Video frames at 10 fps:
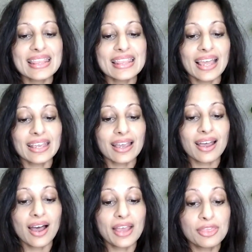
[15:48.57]
like,
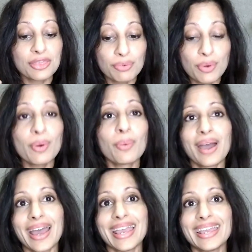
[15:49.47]
I threw
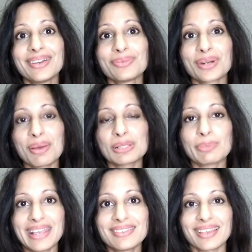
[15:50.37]
away what I was
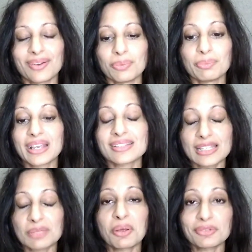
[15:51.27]
painting on because
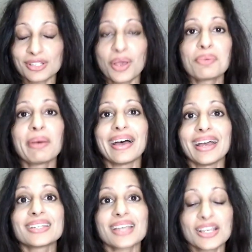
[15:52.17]
it smelled so bad.